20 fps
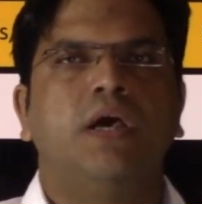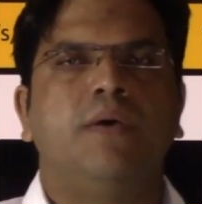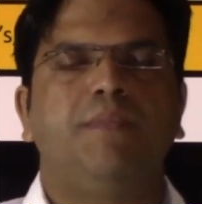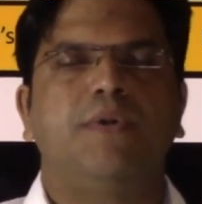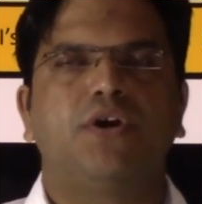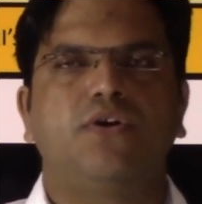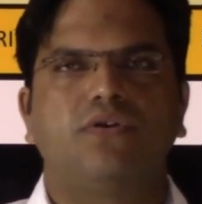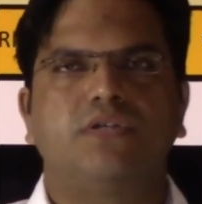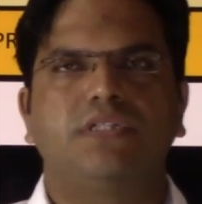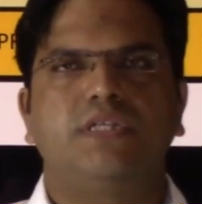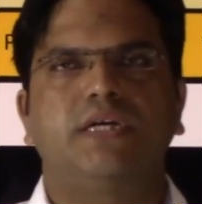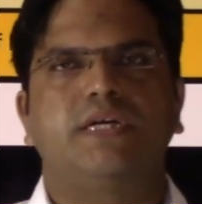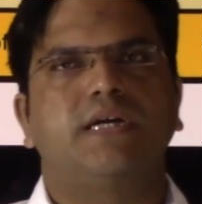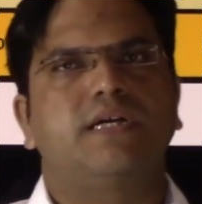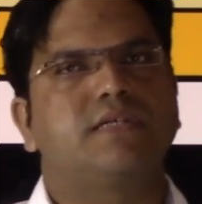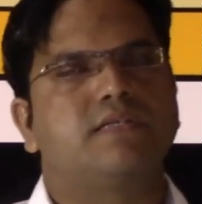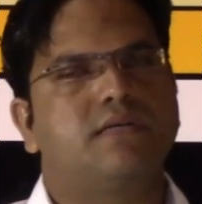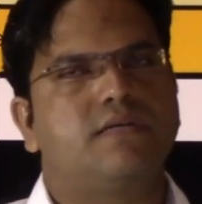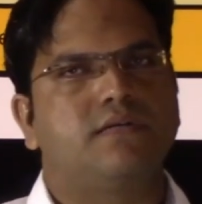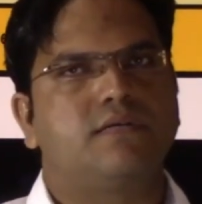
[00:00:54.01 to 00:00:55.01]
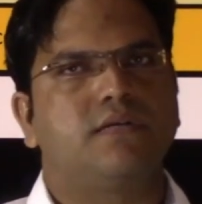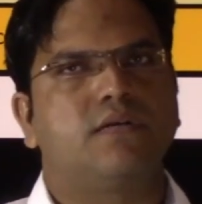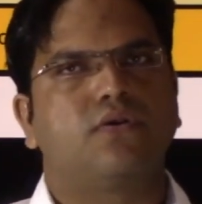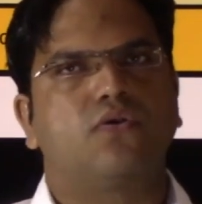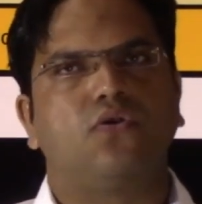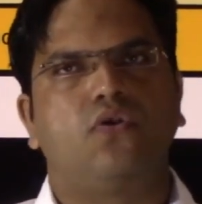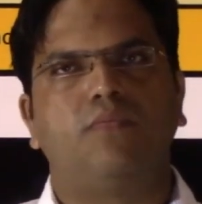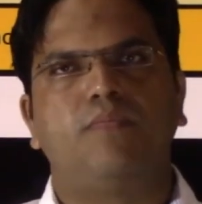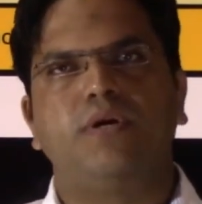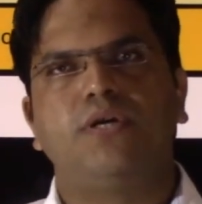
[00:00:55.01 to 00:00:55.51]
because there are certain
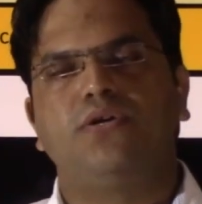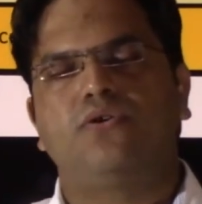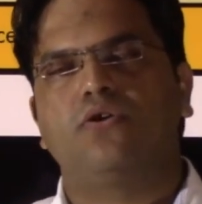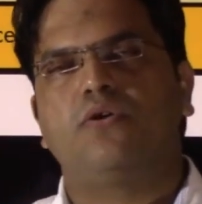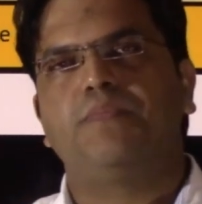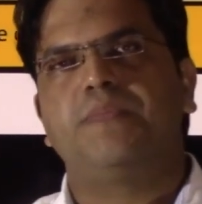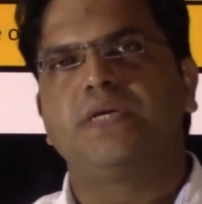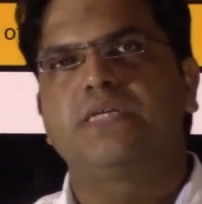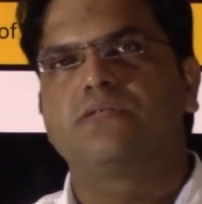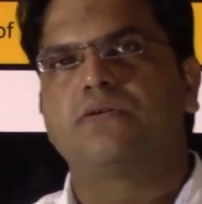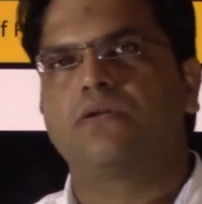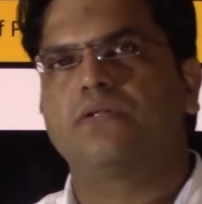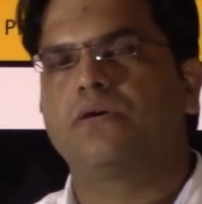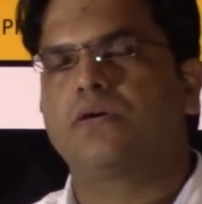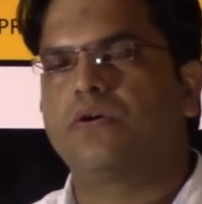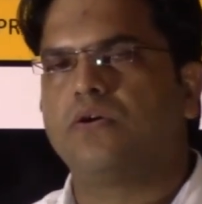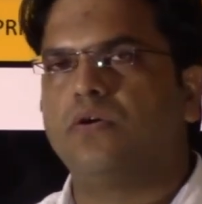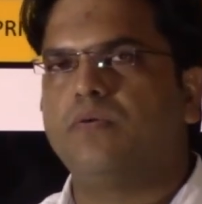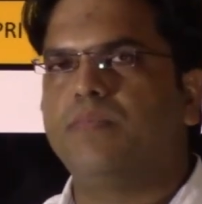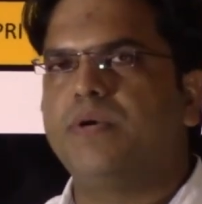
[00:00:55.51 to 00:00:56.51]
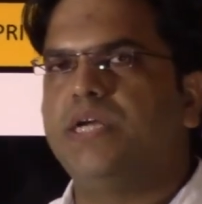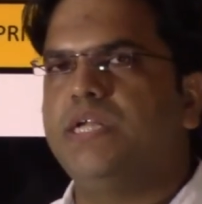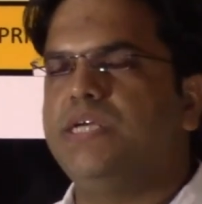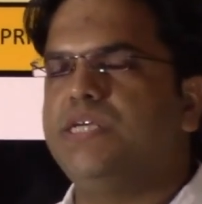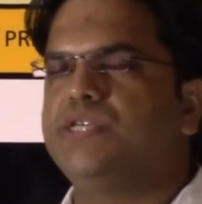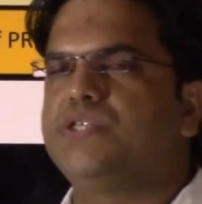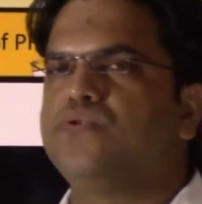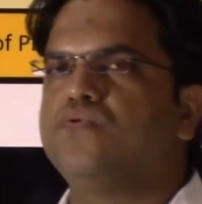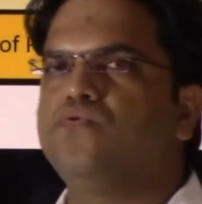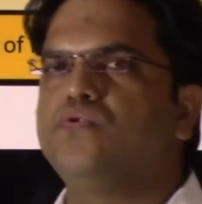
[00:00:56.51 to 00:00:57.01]
common topics or the common
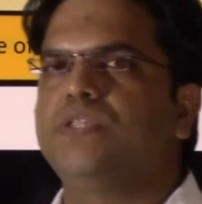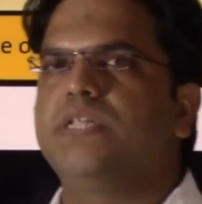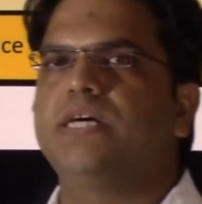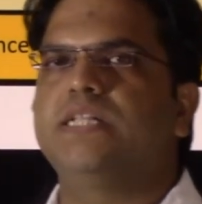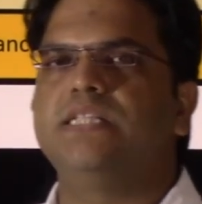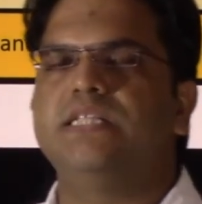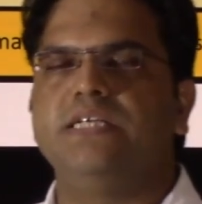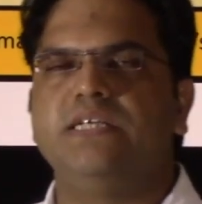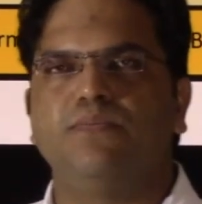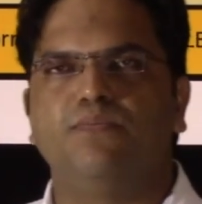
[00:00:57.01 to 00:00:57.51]
issues that